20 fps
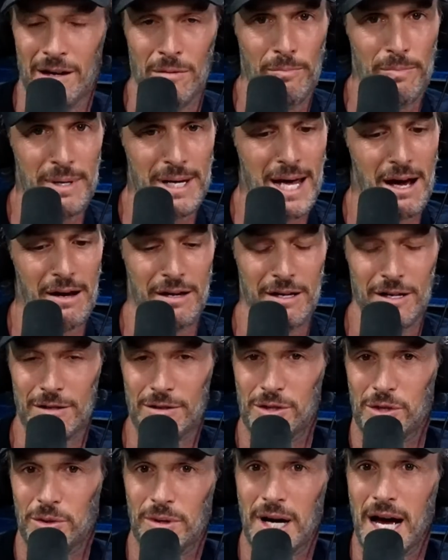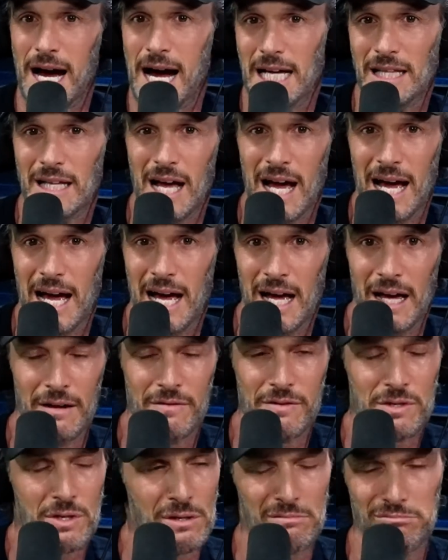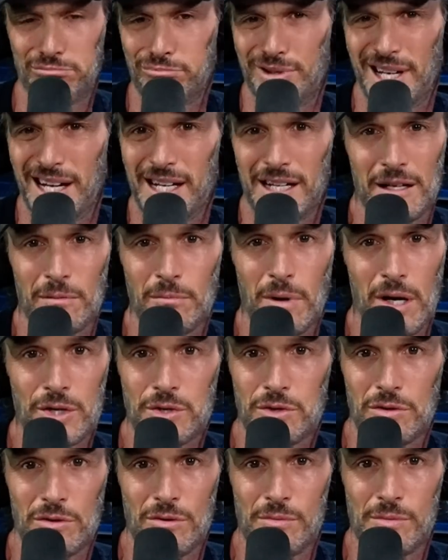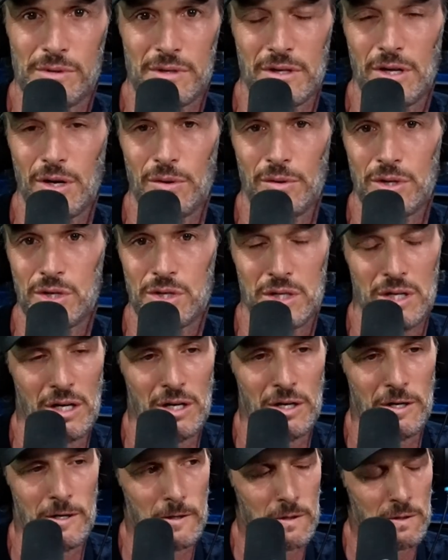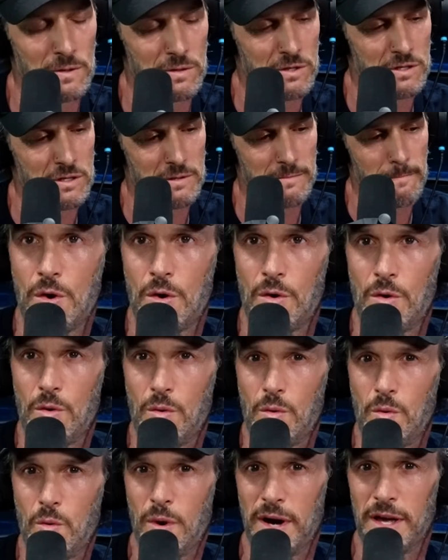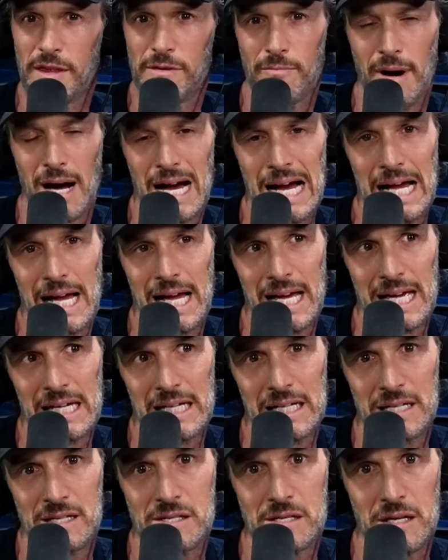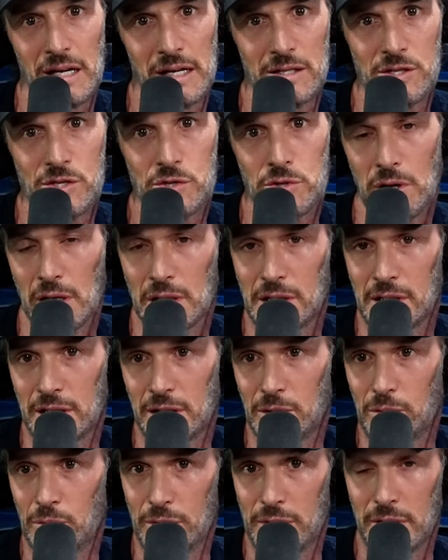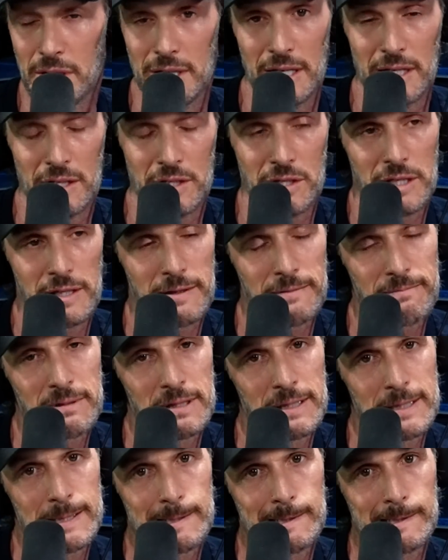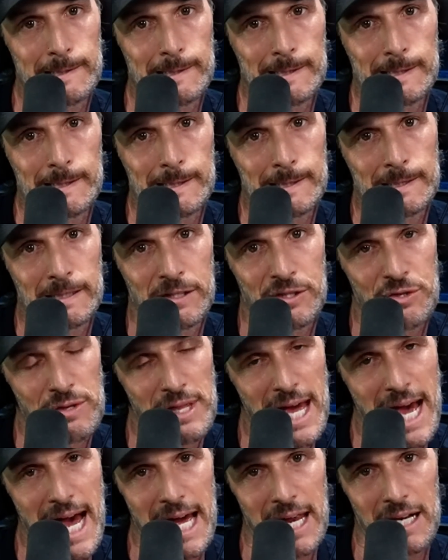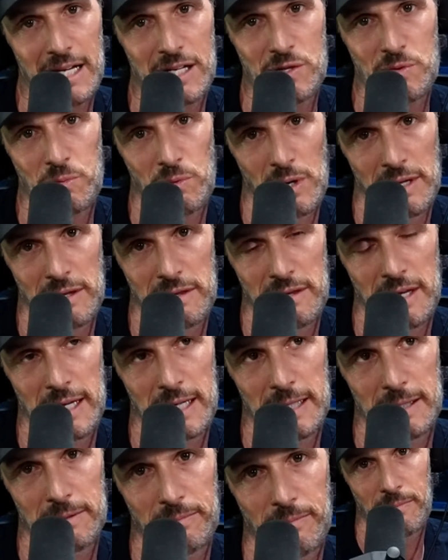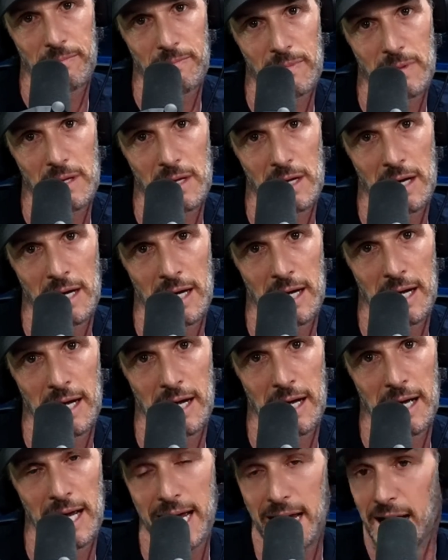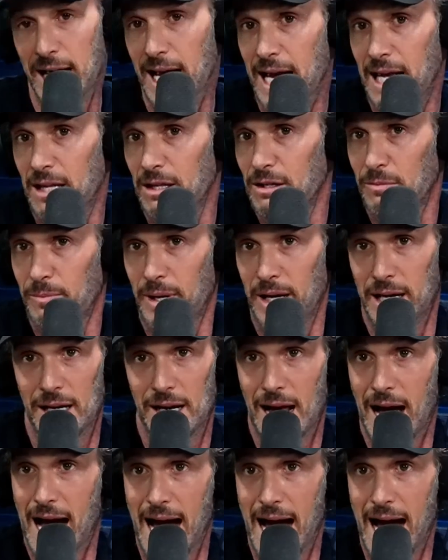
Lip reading: be out here doing high lives or taking mushrooms and going to shows with my son struggling with addiction. So that is one thing. And look, man,